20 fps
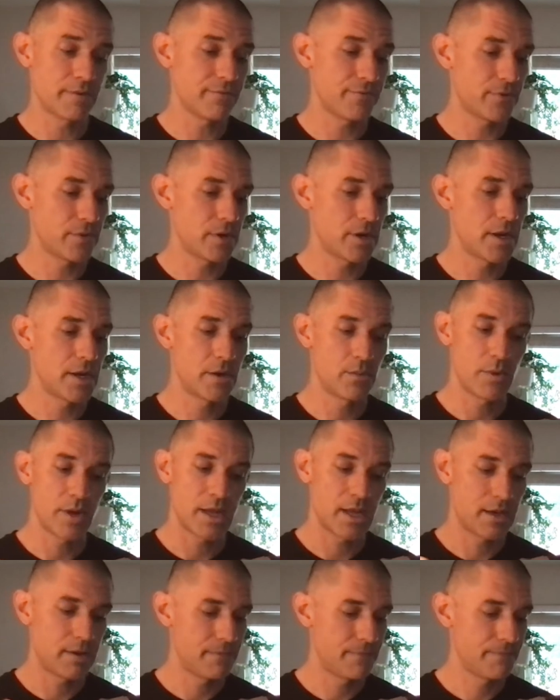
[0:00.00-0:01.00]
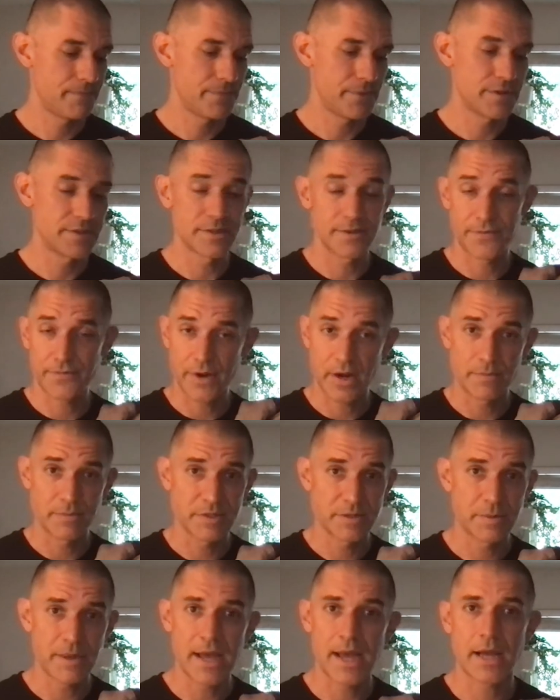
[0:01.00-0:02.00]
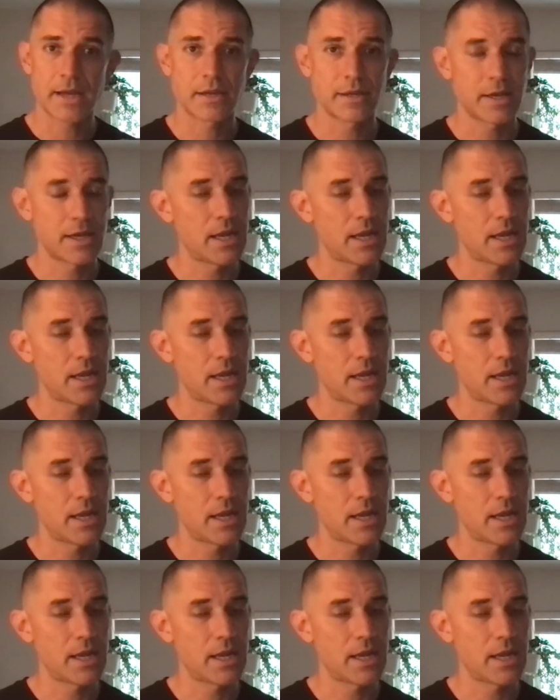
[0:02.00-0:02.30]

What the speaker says: for it and went, this is a frameless pack,